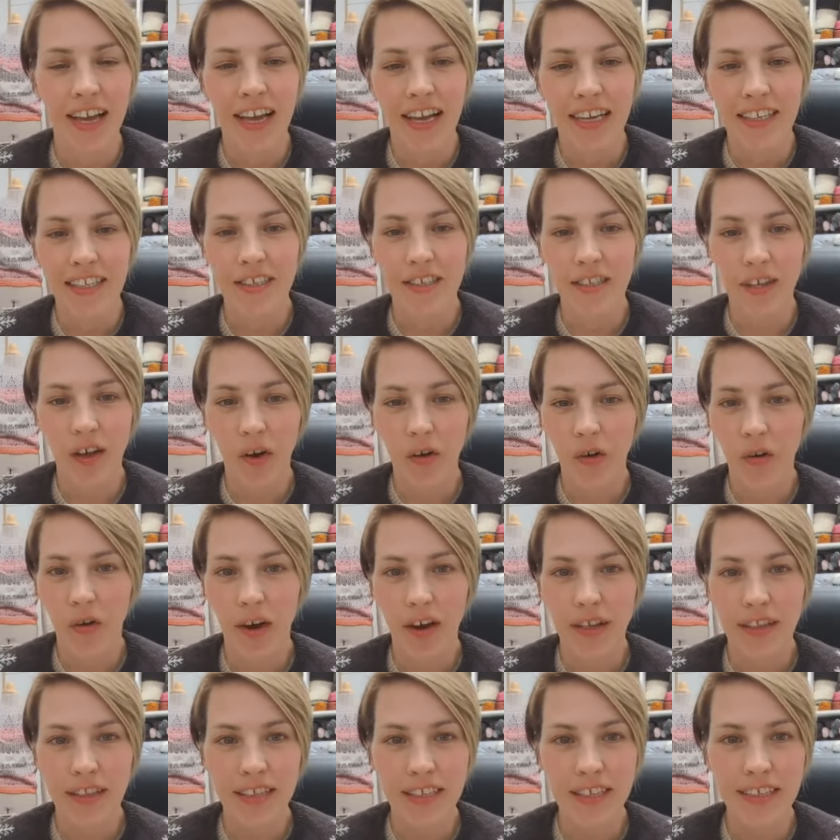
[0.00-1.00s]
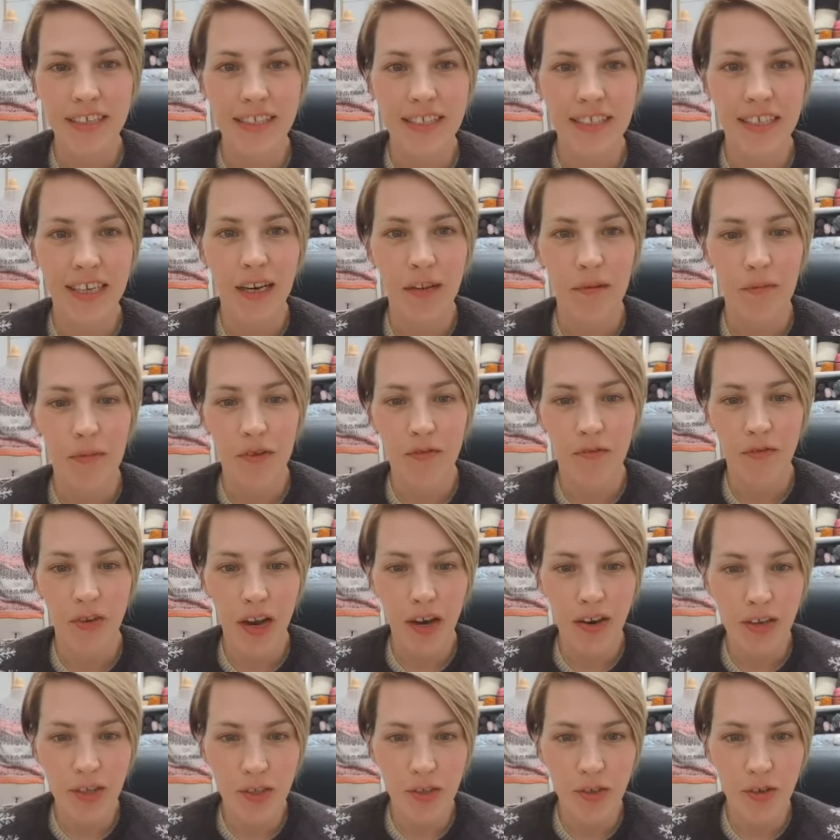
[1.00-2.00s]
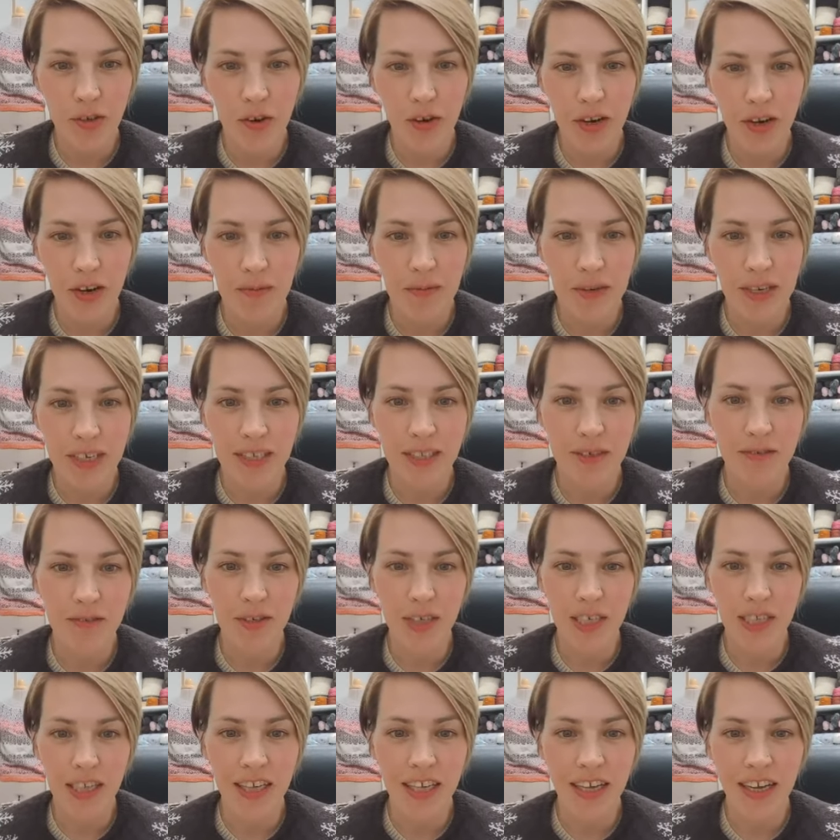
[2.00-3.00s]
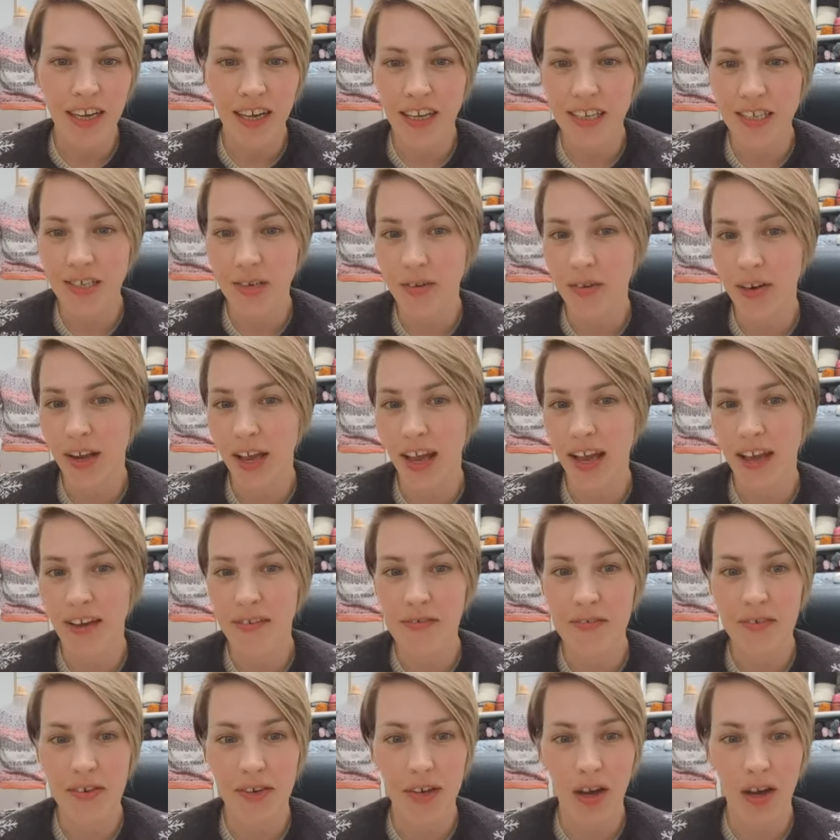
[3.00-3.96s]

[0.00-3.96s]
So this is going to be very short because really I don't have